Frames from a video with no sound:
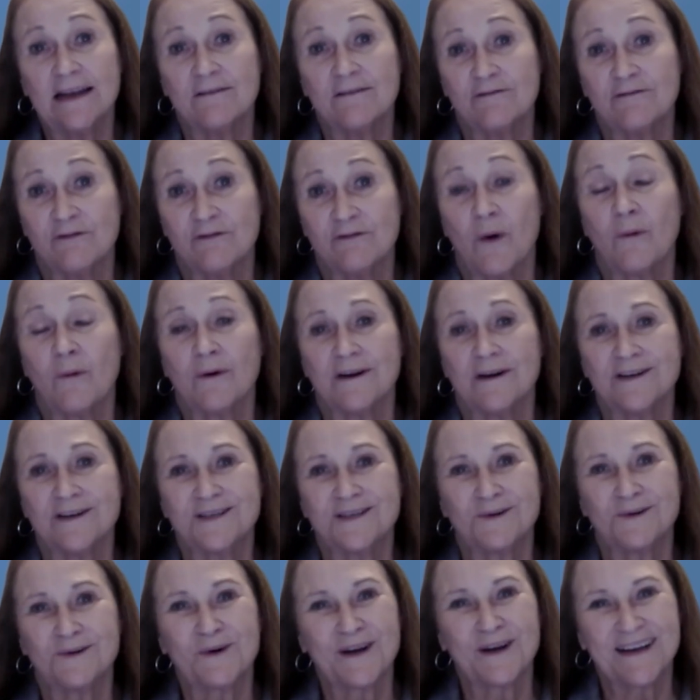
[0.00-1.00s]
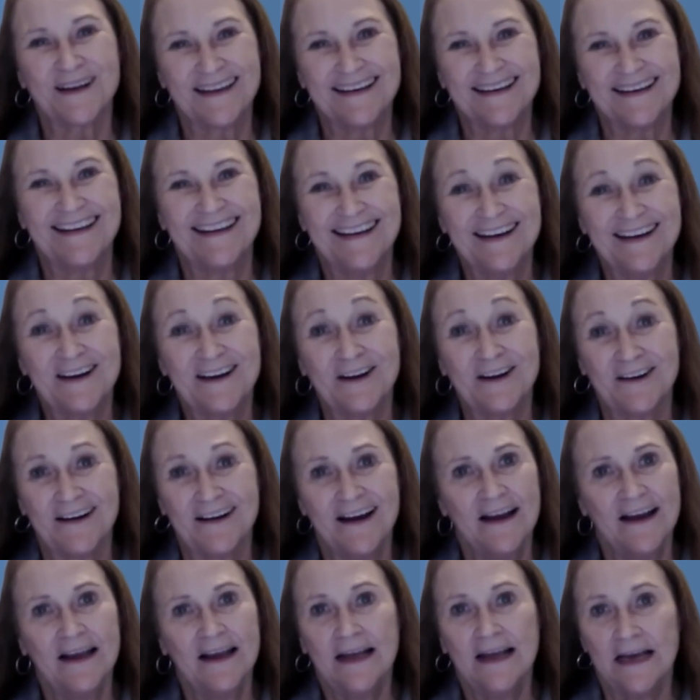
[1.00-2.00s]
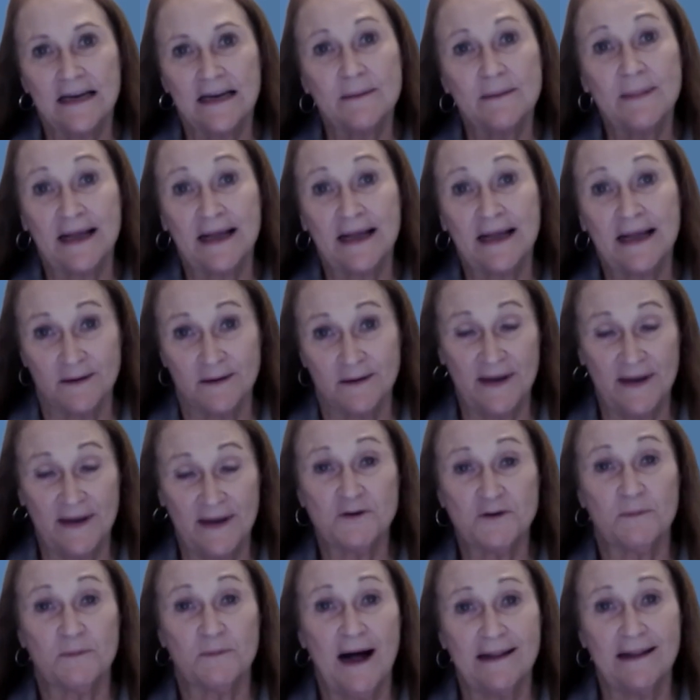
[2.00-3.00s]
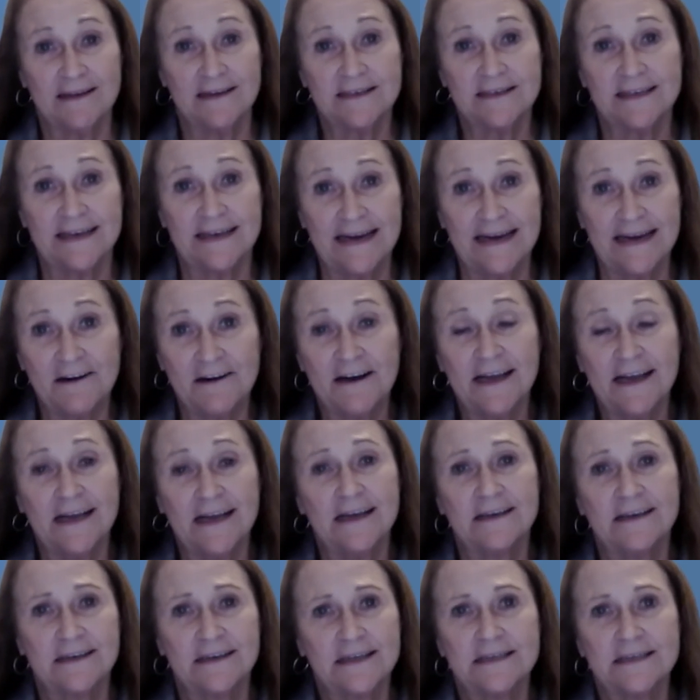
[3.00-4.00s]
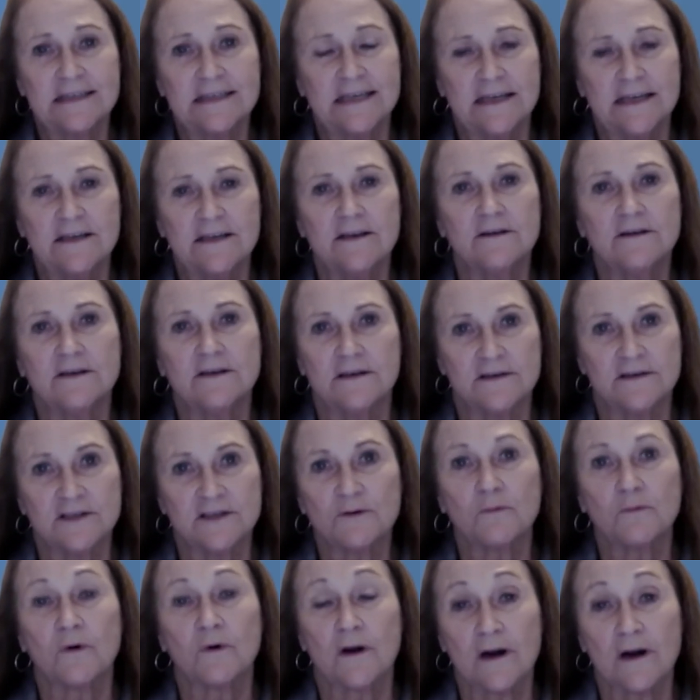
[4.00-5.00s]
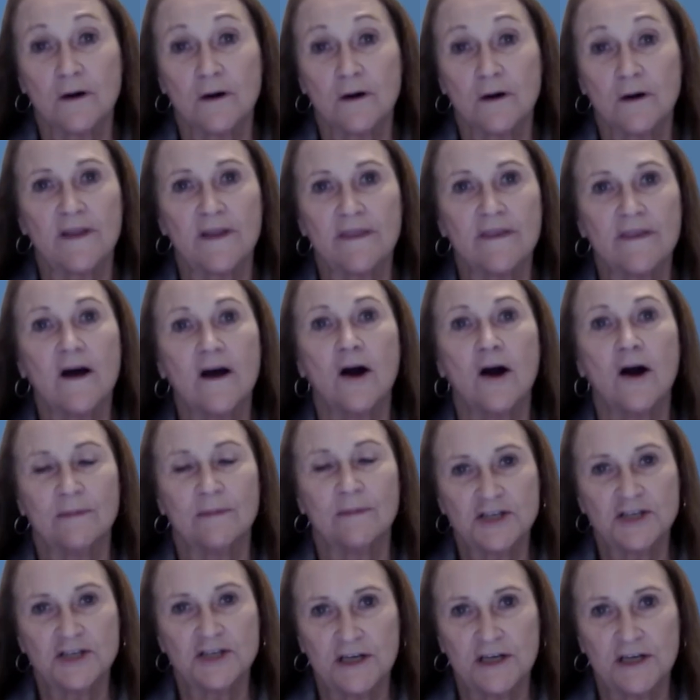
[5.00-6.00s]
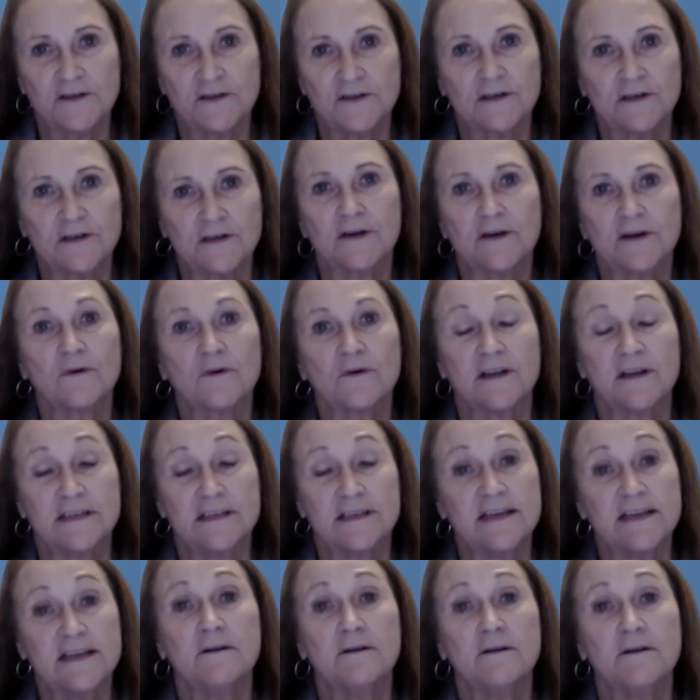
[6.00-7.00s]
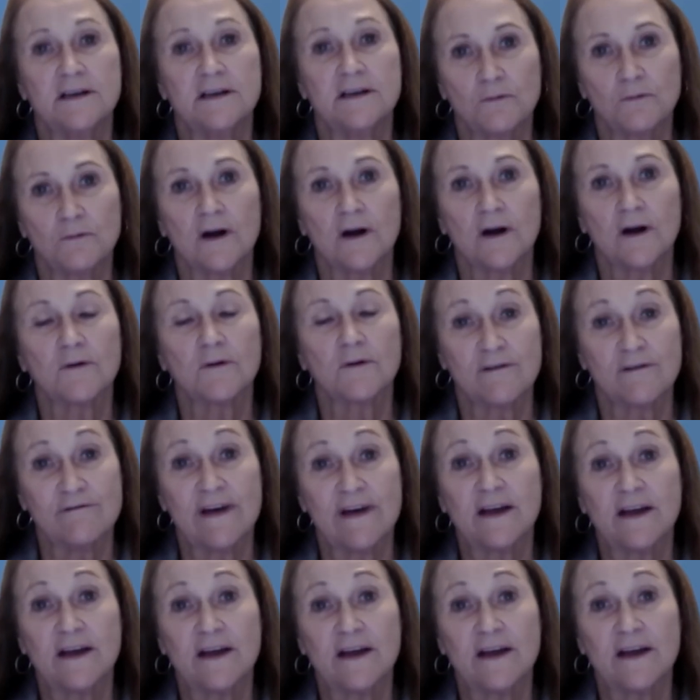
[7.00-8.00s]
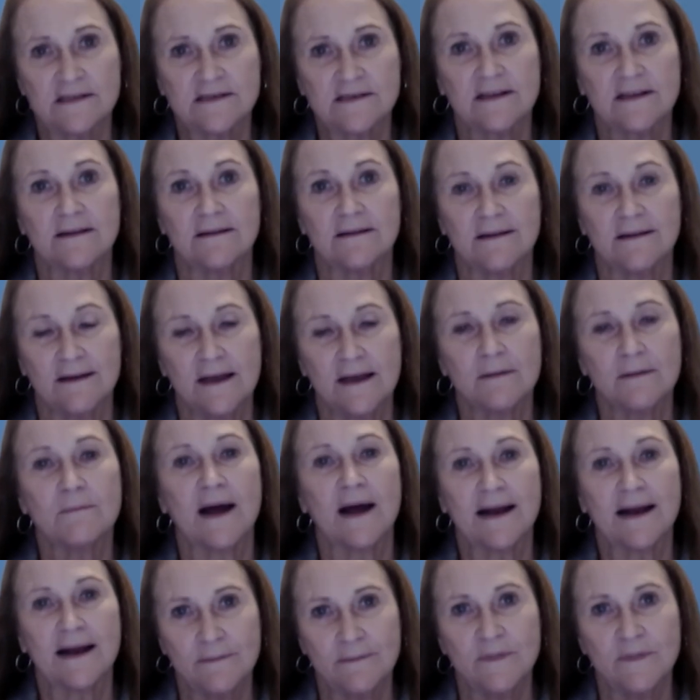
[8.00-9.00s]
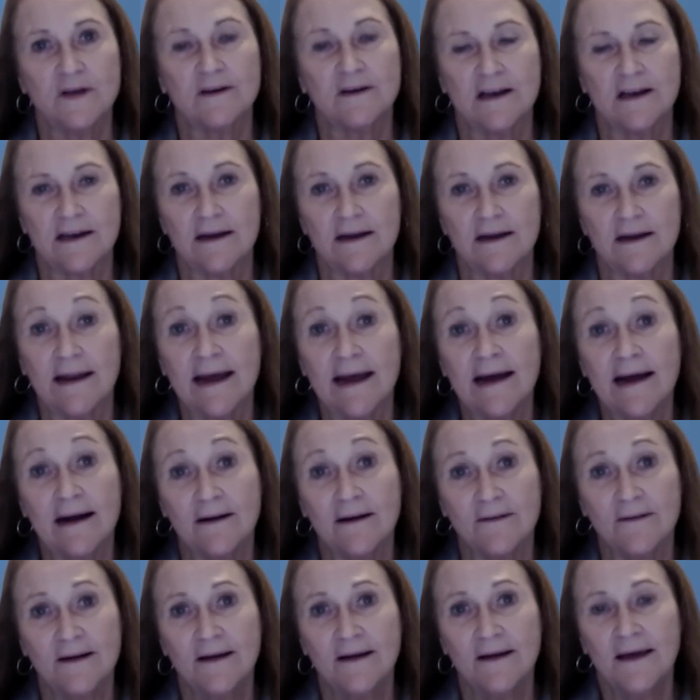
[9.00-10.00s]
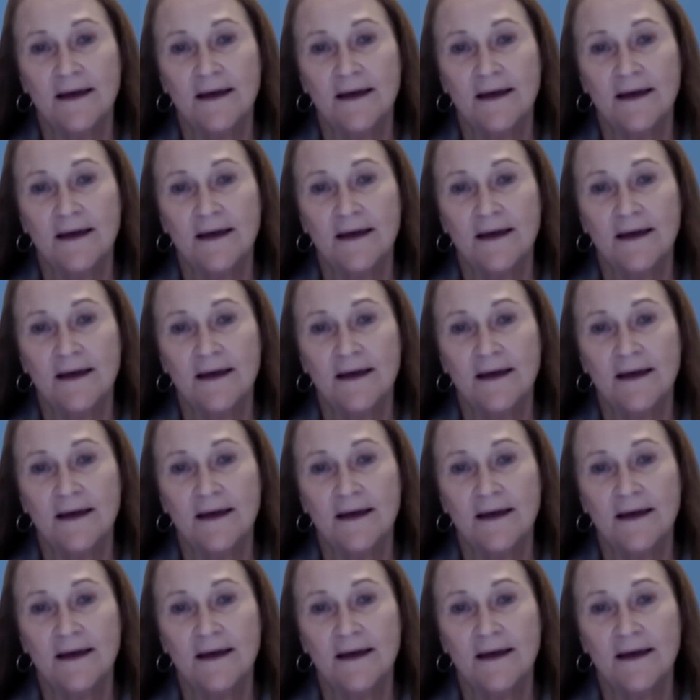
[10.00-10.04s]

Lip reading: it forward to working here in a metropolitan area and continuing to work with the homeless shelter and continuing to work with the veterans in my community now.